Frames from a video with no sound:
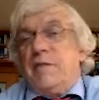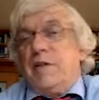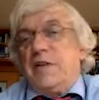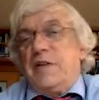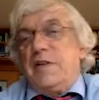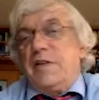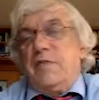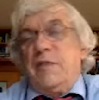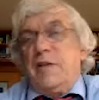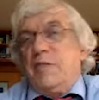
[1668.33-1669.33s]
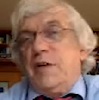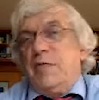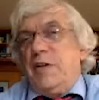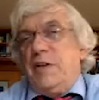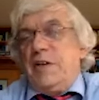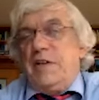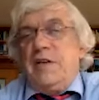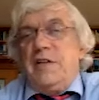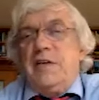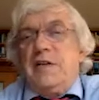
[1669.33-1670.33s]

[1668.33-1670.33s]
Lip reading: We can say many, many, many,